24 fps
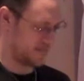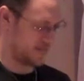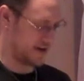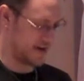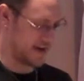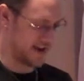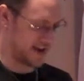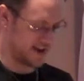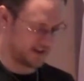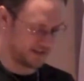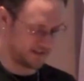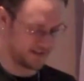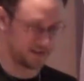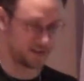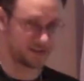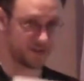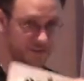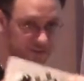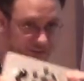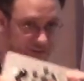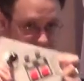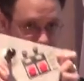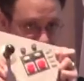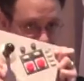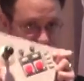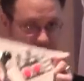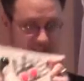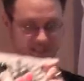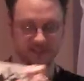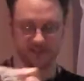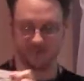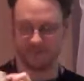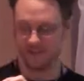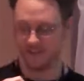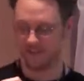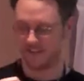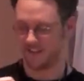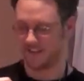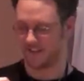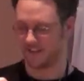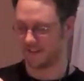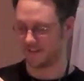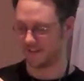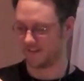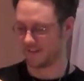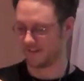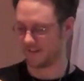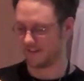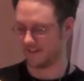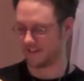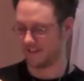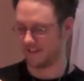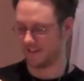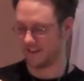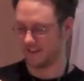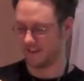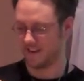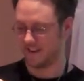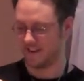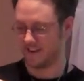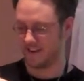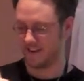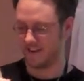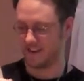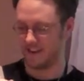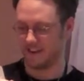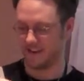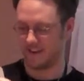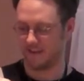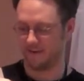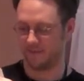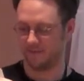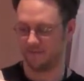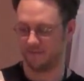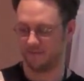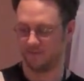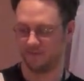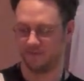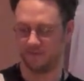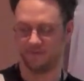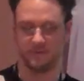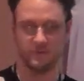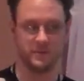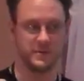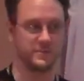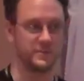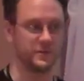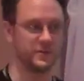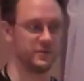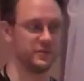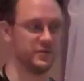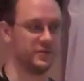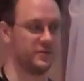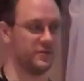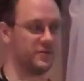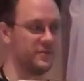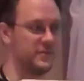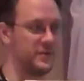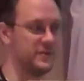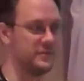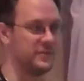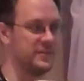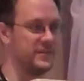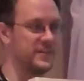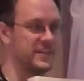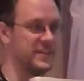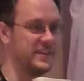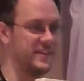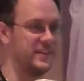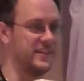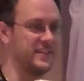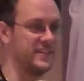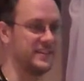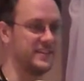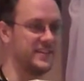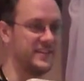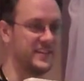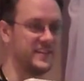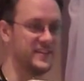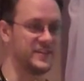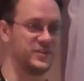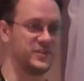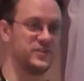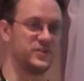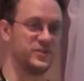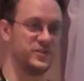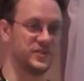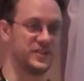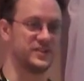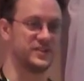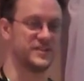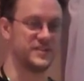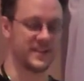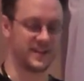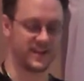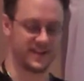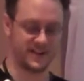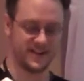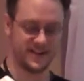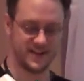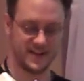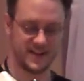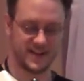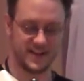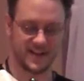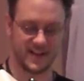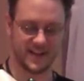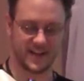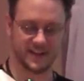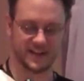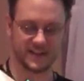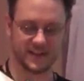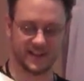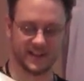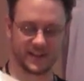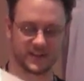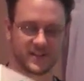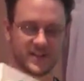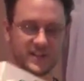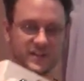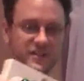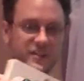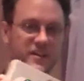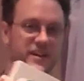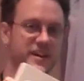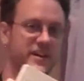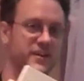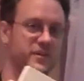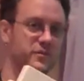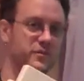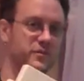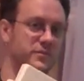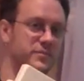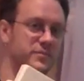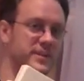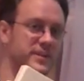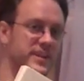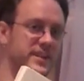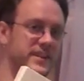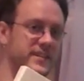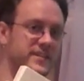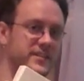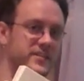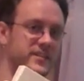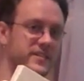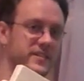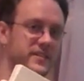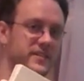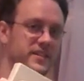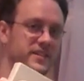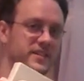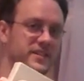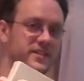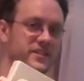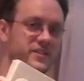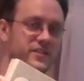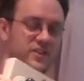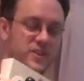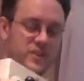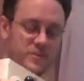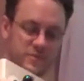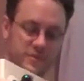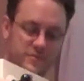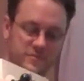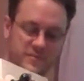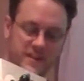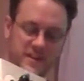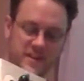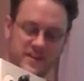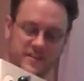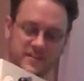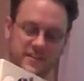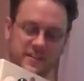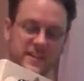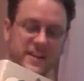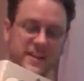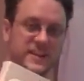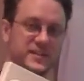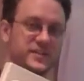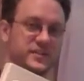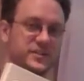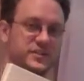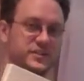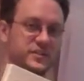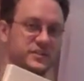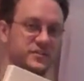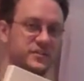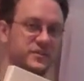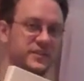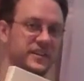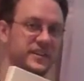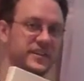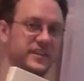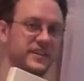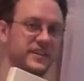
And what's nice about this, for people who remember this joystick, is that it's got an auto repeat turbo button that has a tuner.